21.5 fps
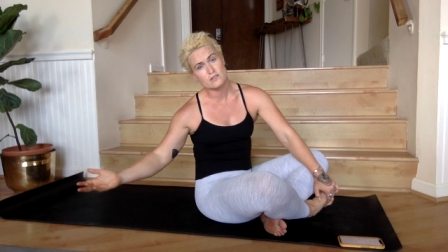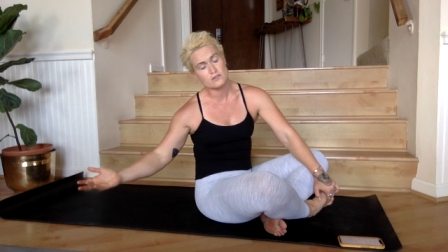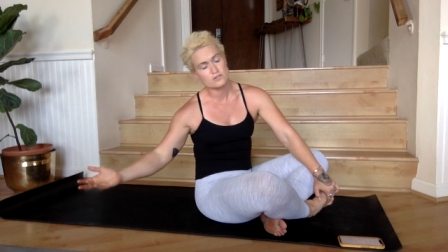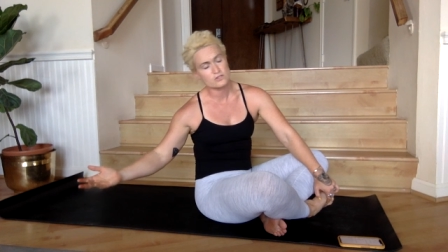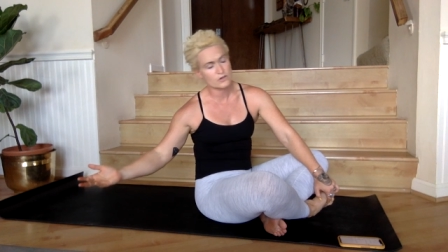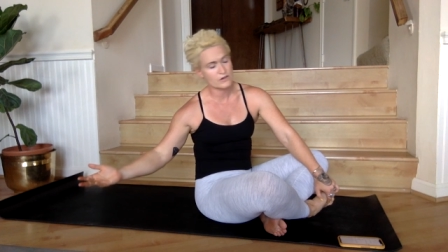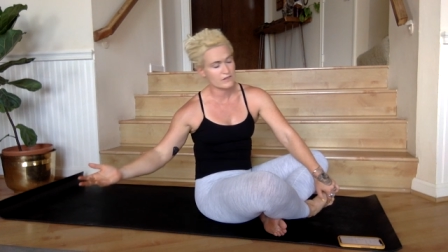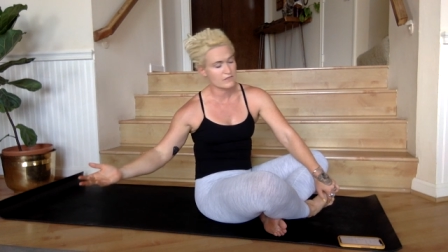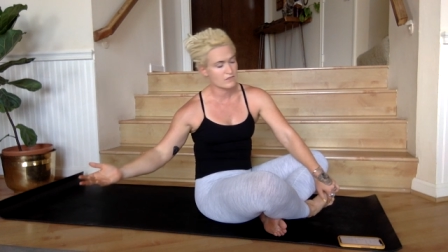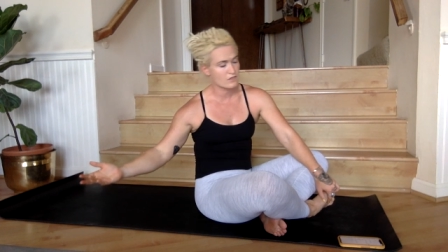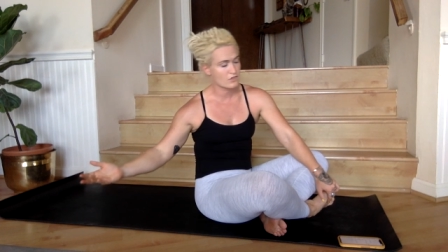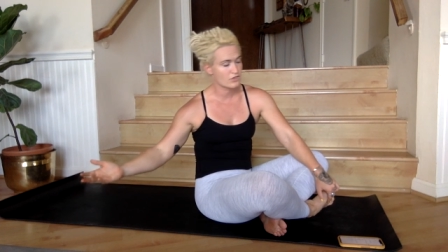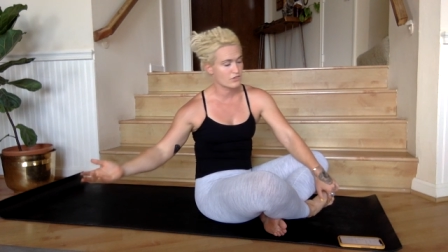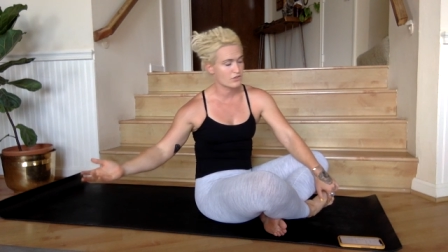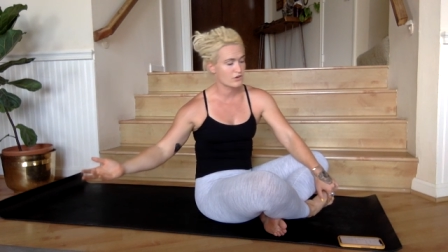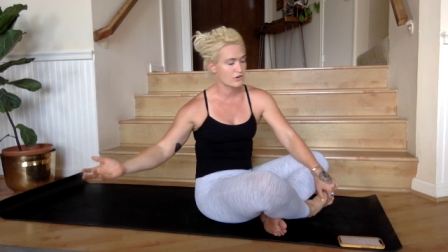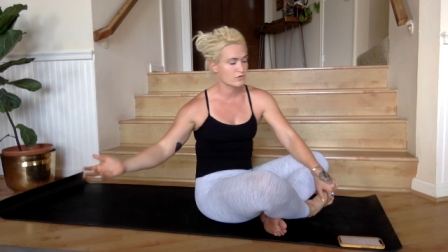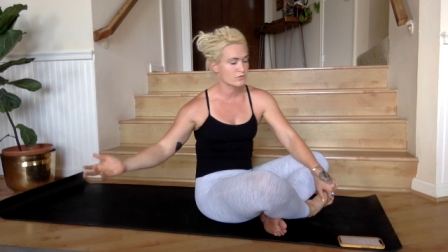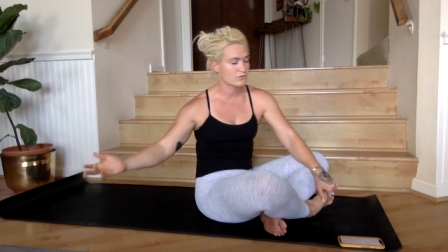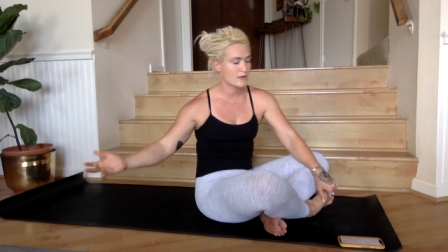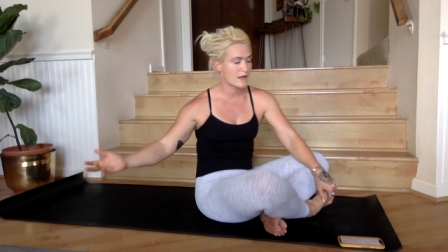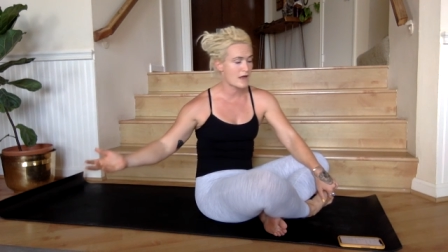
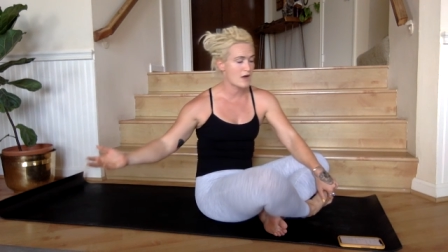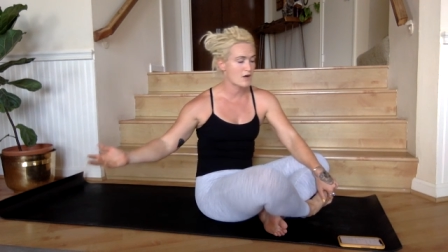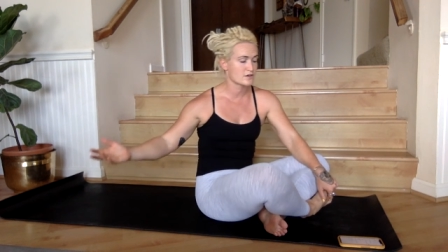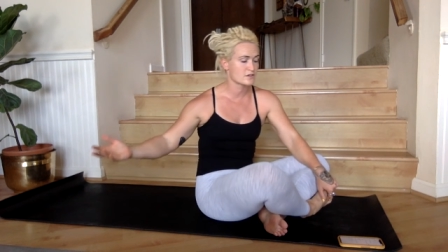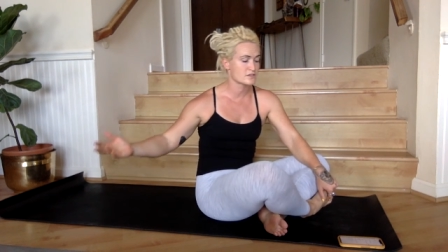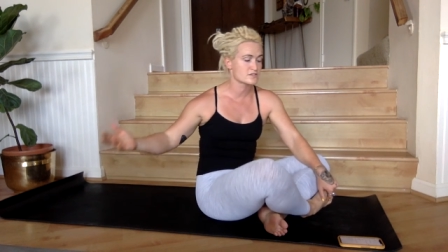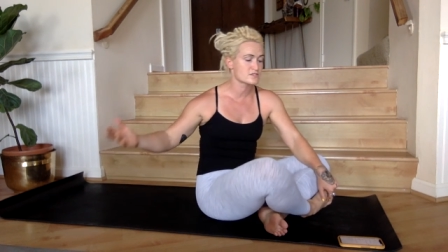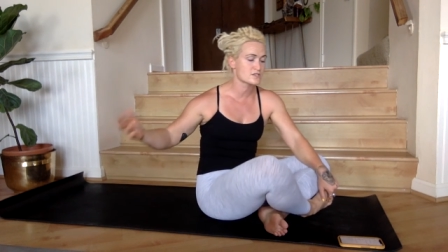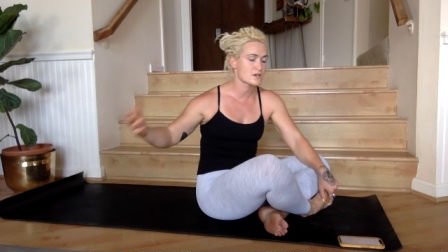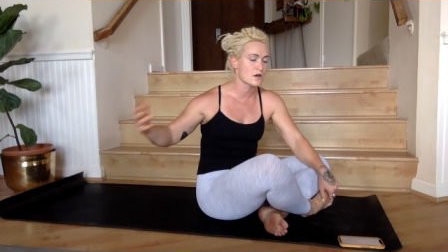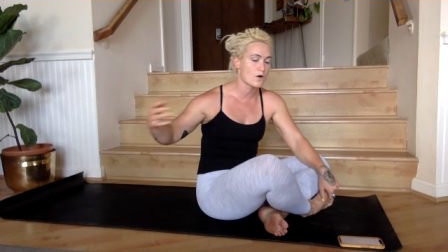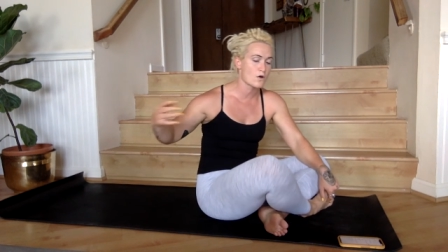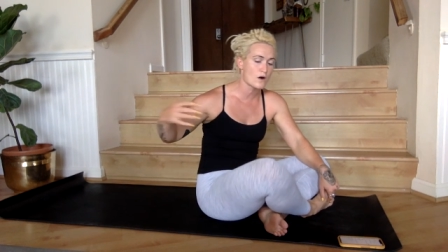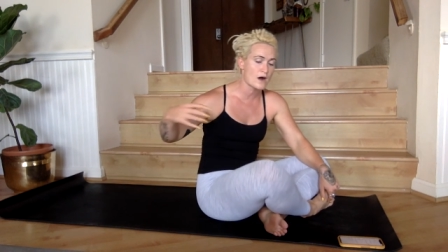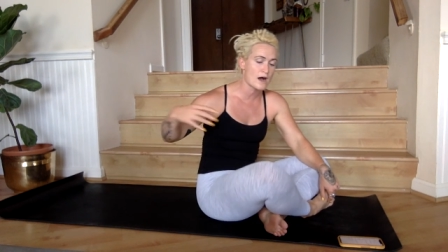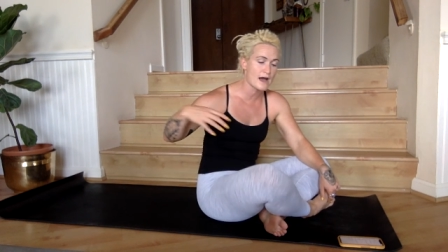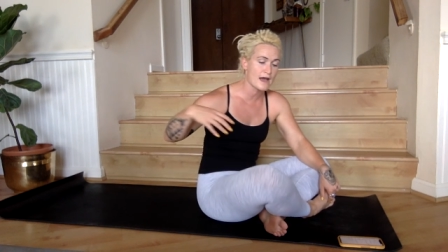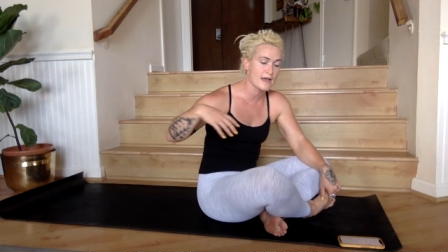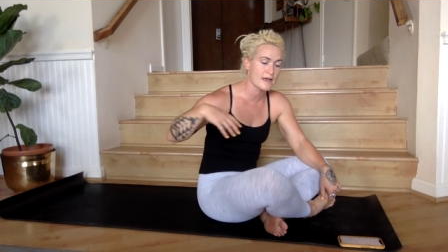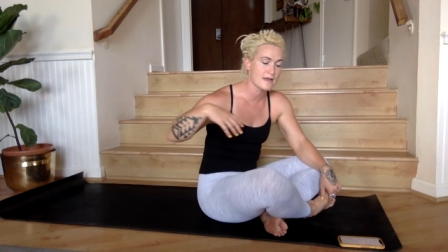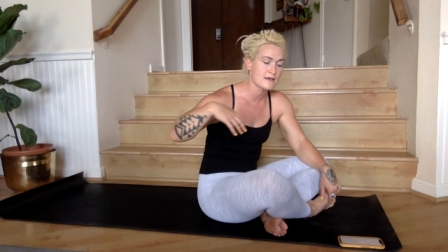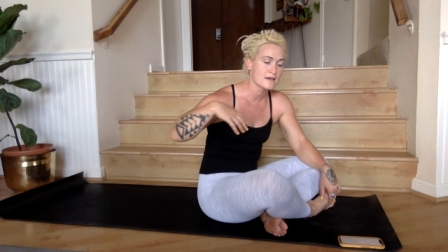during the third round, and
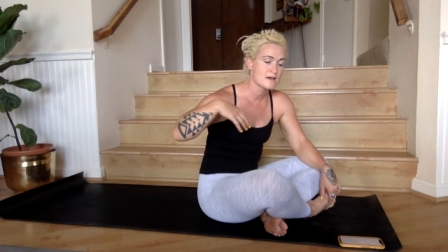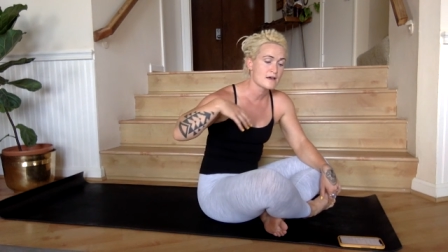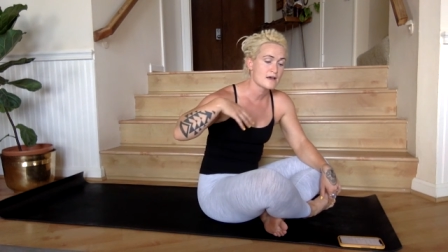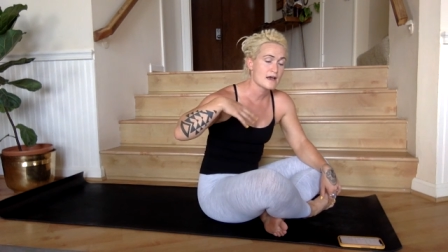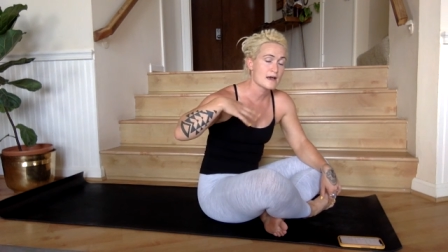so